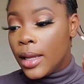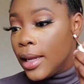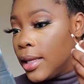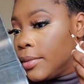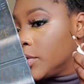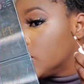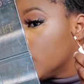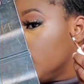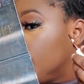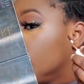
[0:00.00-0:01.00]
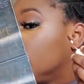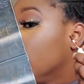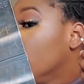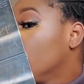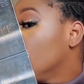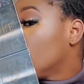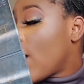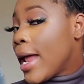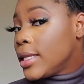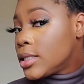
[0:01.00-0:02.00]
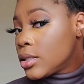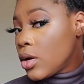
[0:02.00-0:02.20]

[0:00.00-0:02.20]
and I'm just going to put that right